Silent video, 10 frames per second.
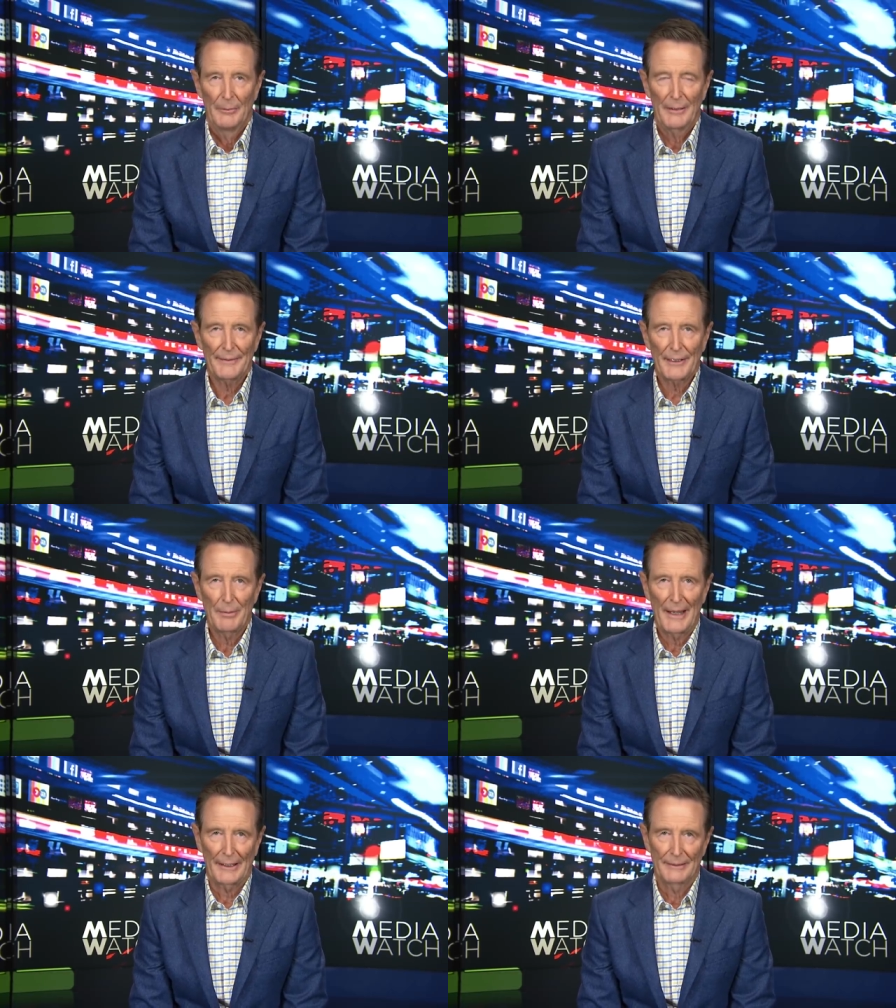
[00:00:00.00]
But let's go
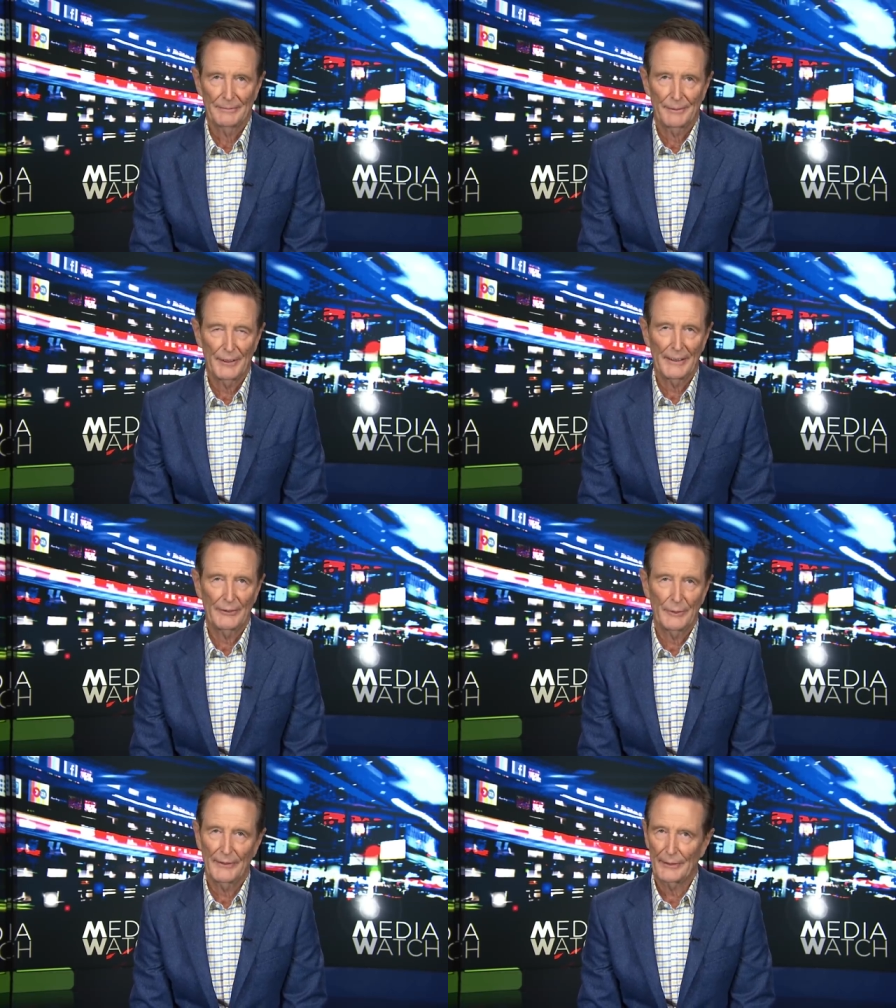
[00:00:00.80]
back to Friday,
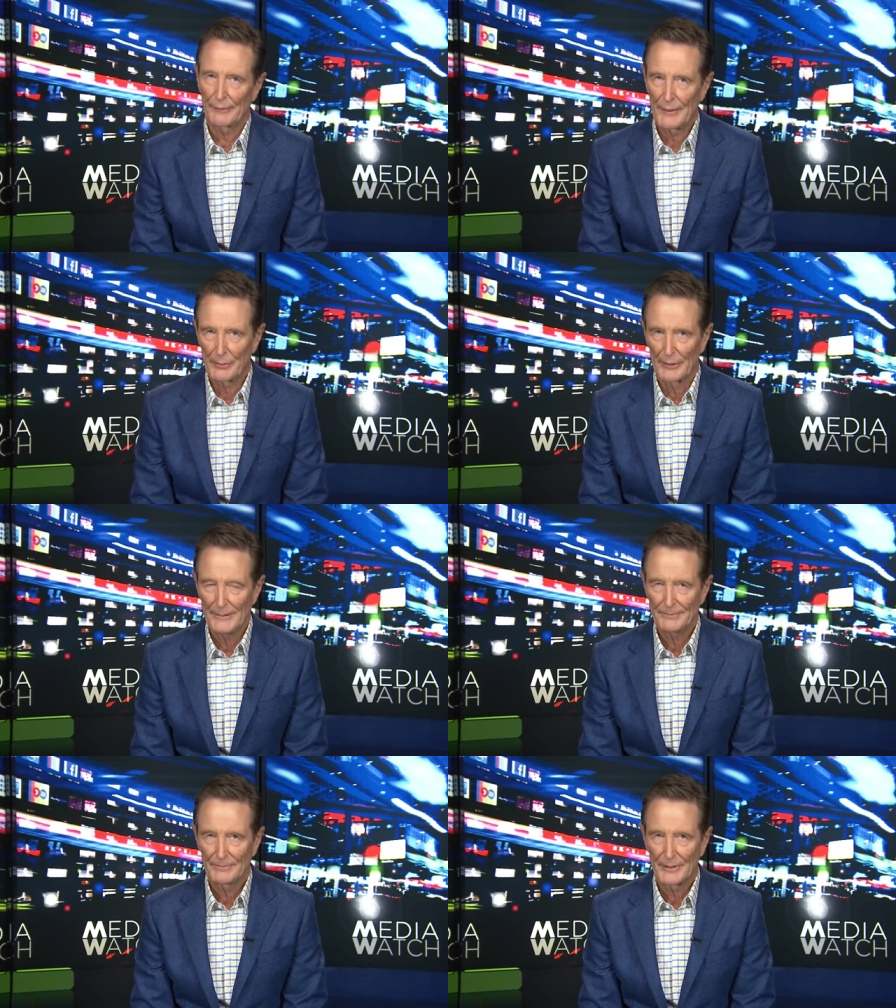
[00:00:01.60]
26th of
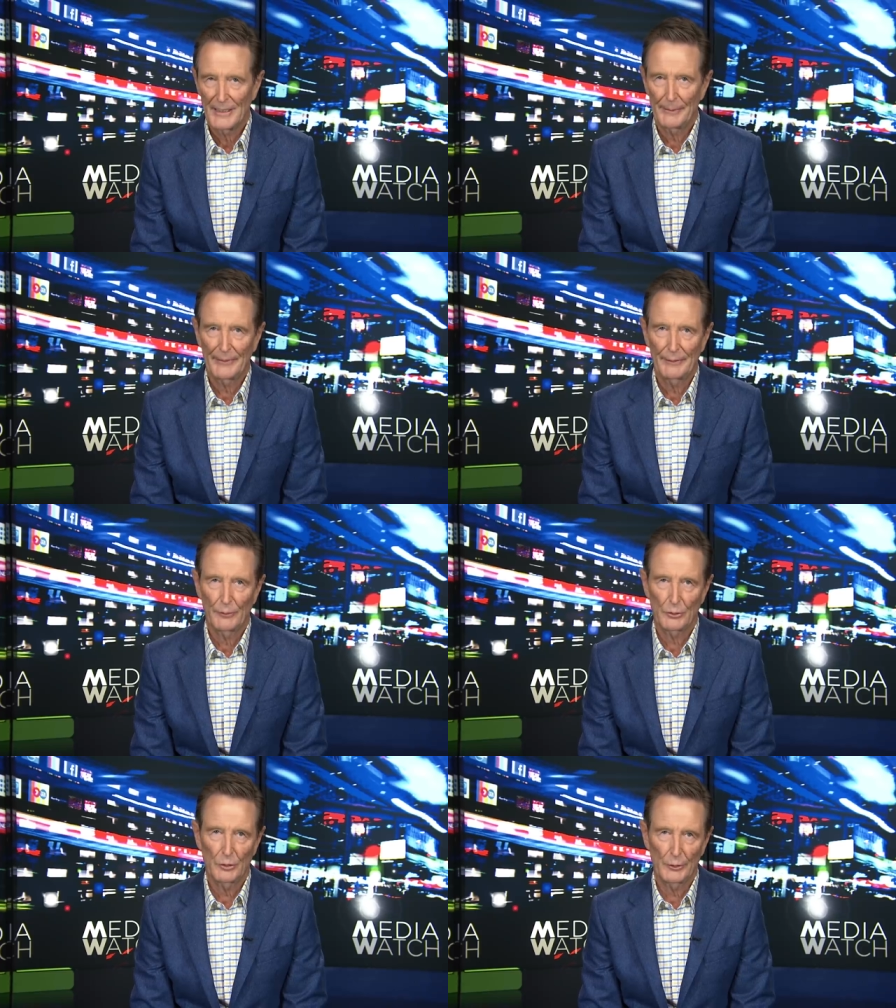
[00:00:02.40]
February, when ABC
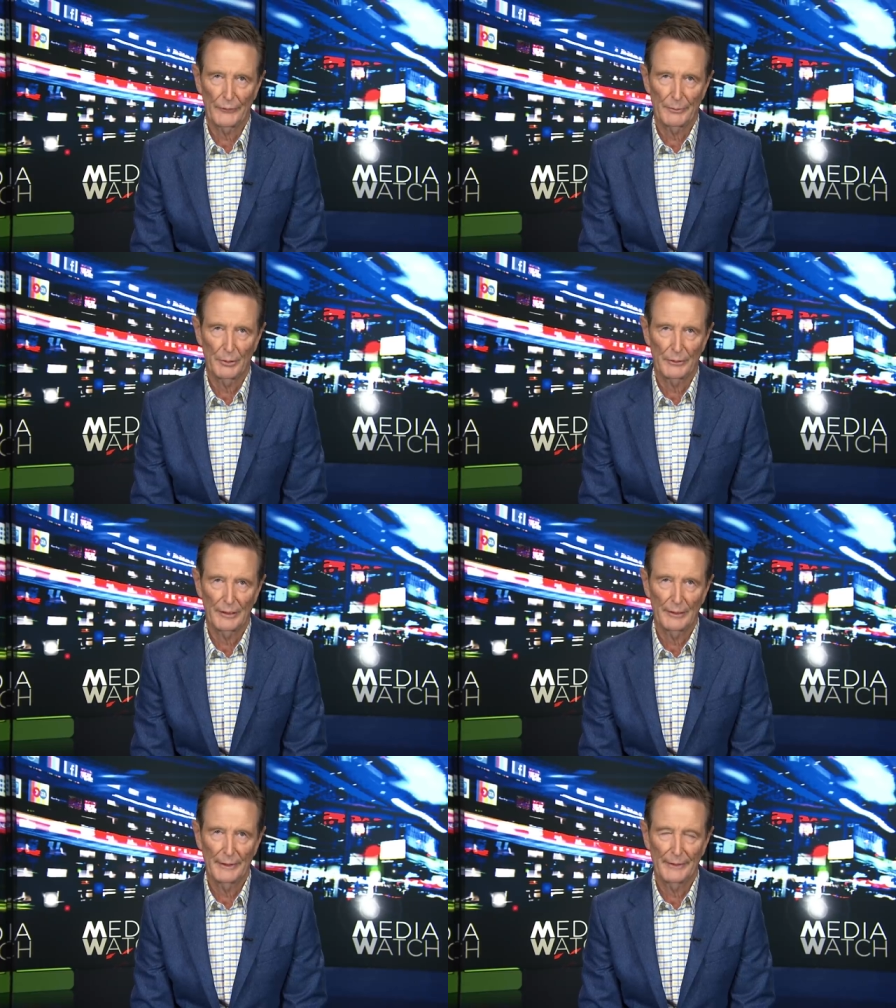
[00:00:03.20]
Four Corners reporter
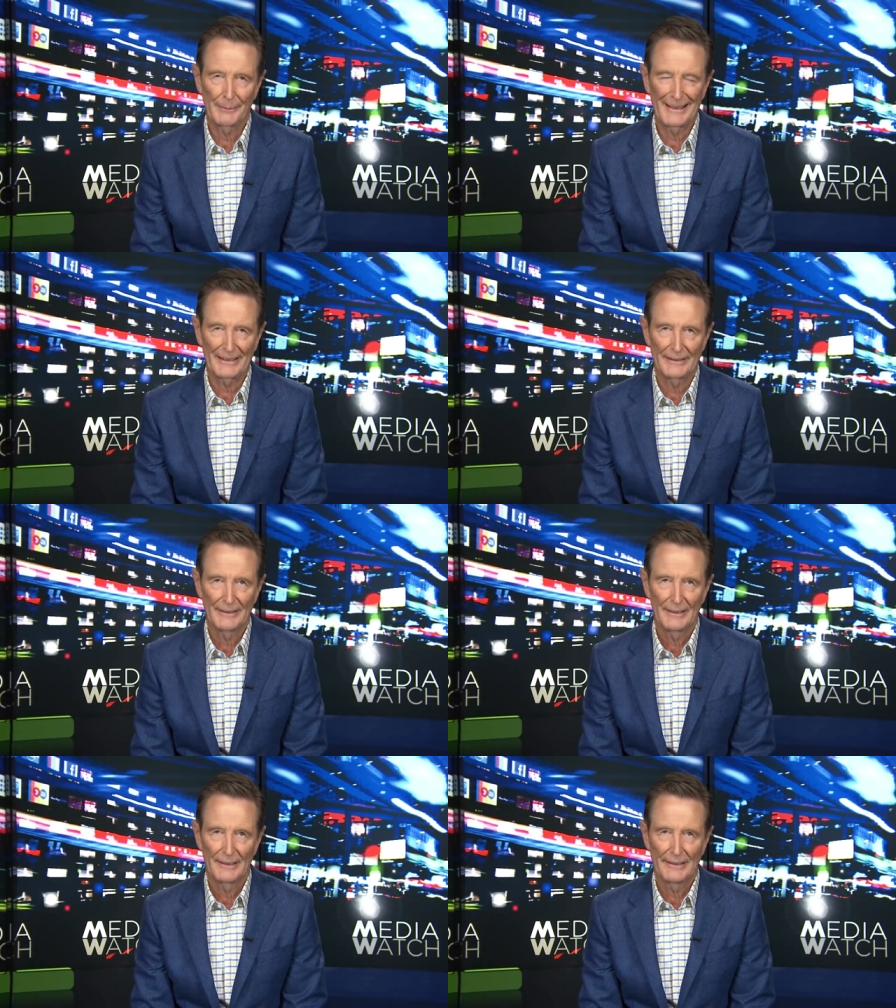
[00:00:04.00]
Louise
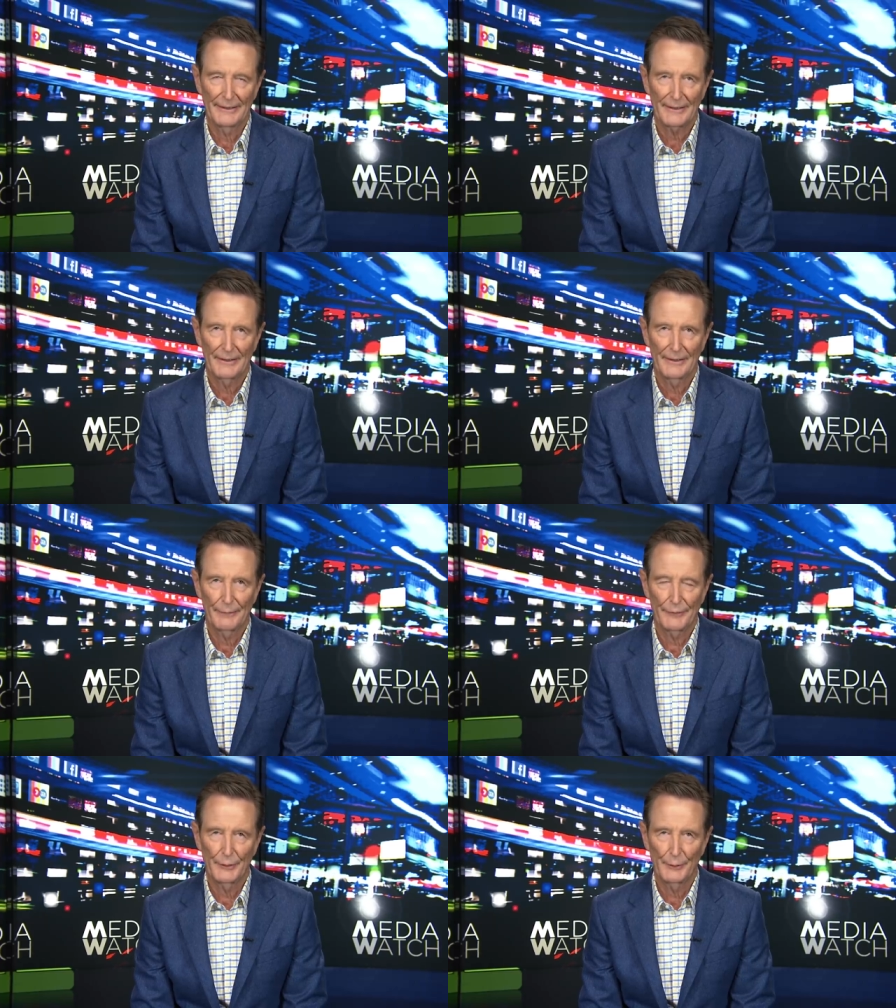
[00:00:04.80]
Milligan lit
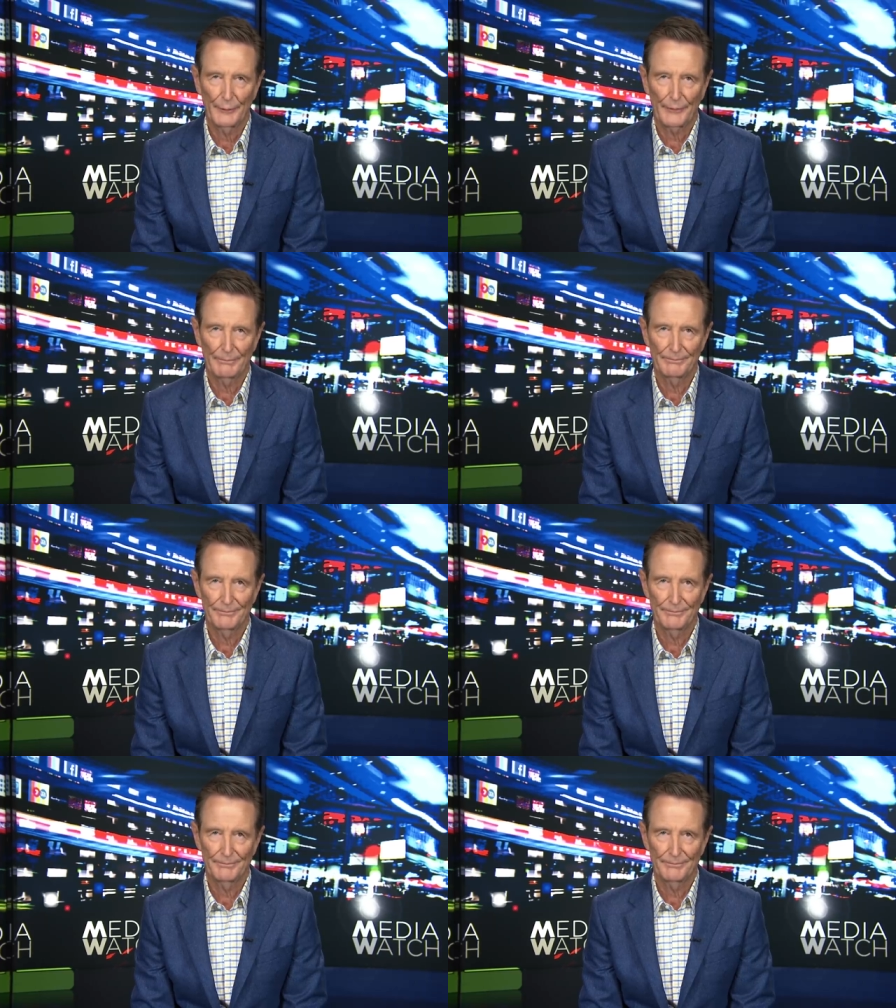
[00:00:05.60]
the fuse.